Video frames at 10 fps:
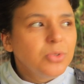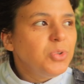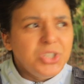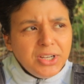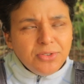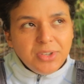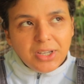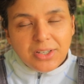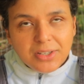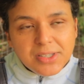which I don't
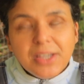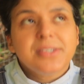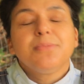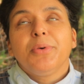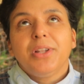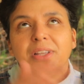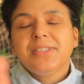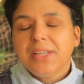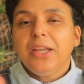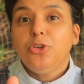think it exists, but
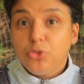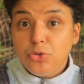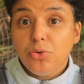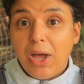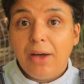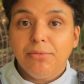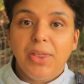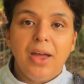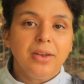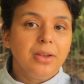let's say you do have
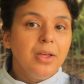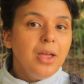that,